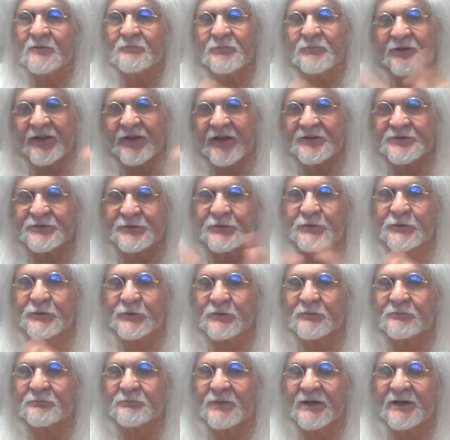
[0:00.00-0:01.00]
But that's
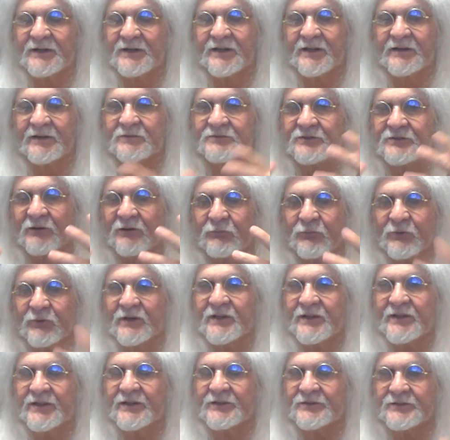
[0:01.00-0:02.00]
cool. But it
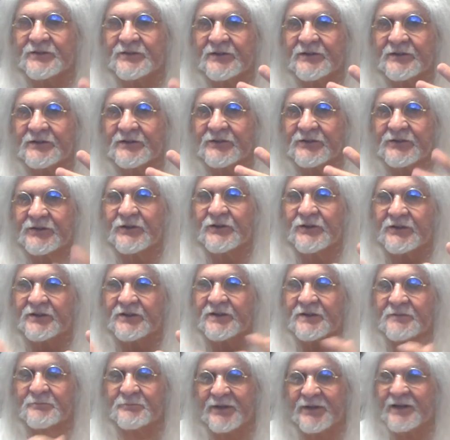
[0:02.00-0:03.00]
really is a good
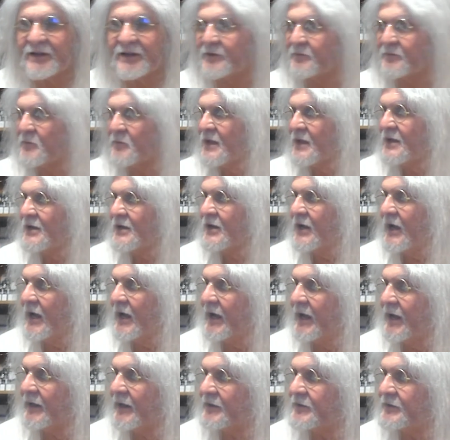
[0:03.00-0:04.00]
looking pen.
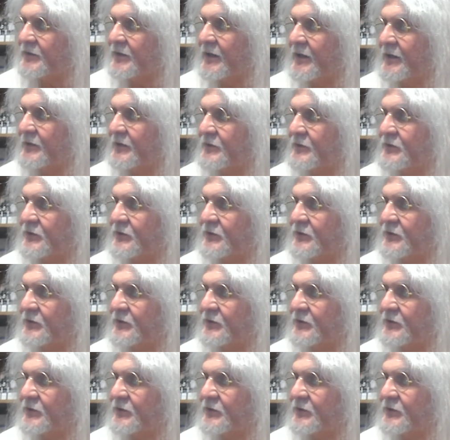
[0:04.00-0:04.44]
And uh,